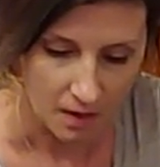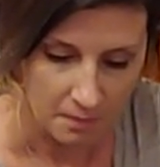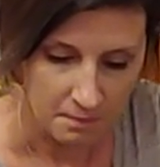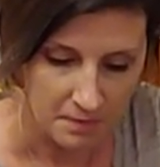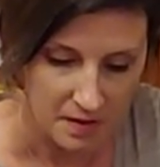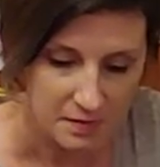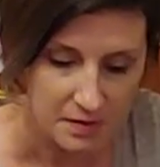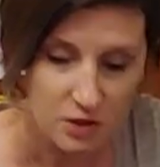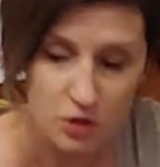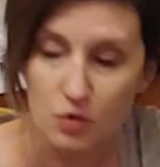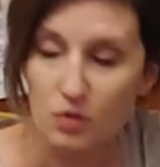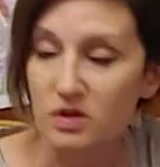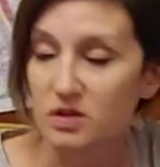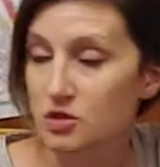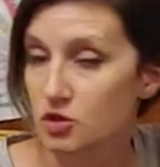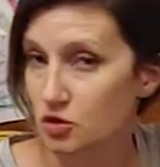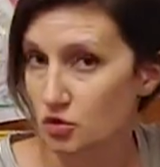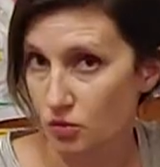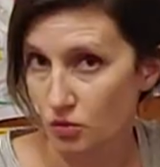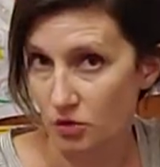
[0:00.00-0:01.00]
maybe do a
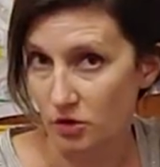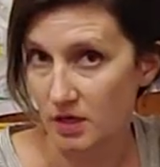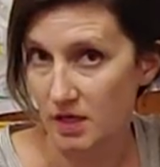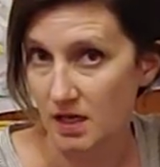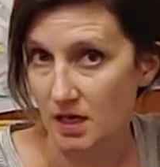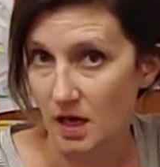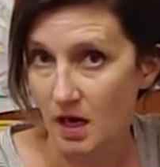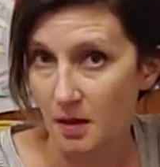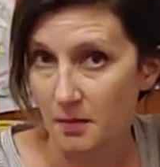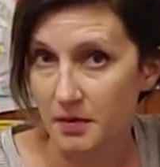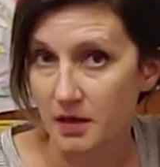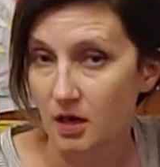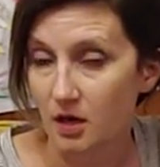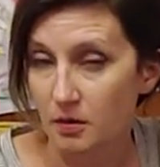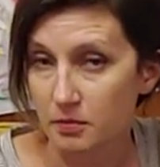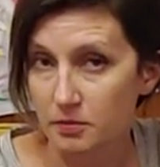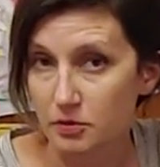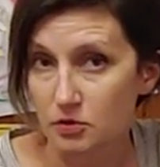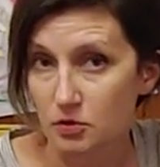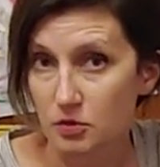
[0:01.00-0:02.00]
story
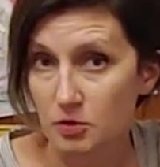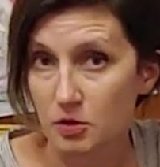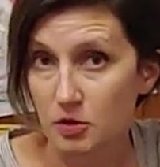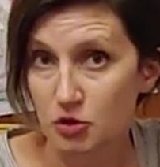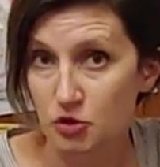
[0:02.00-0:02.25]
because